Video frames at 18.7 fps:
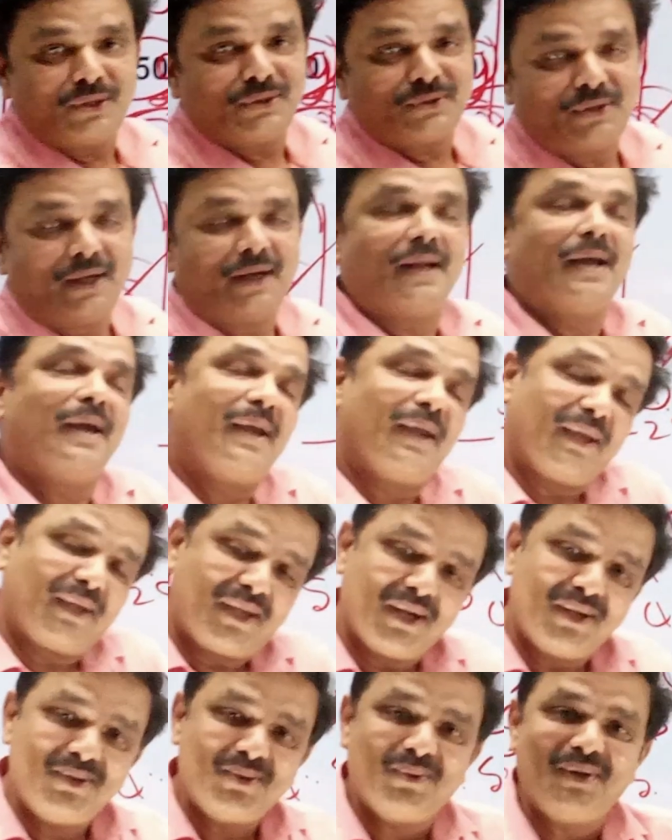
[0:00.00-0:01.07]
is there,
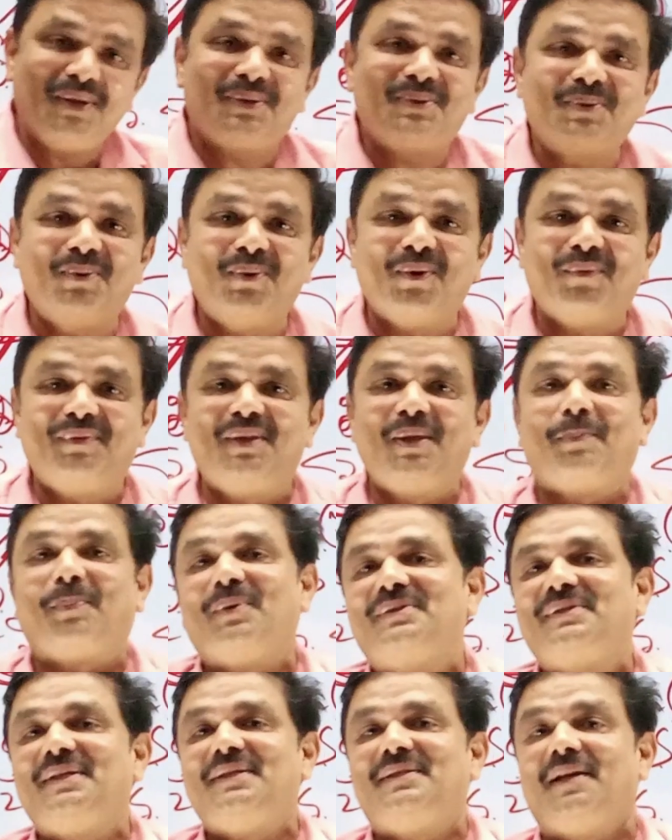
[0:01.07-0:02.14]
again you need to go with the
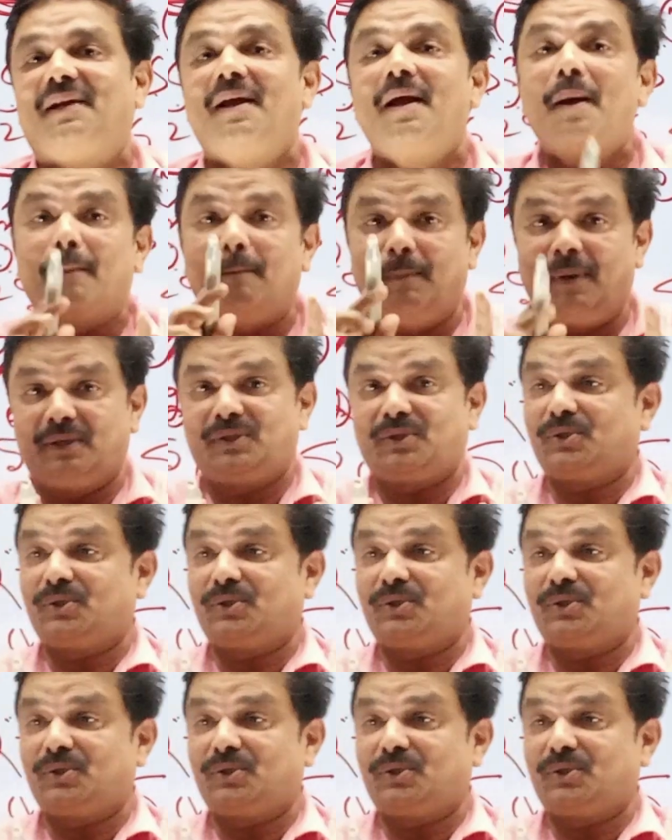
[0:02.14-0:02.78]
procedure. But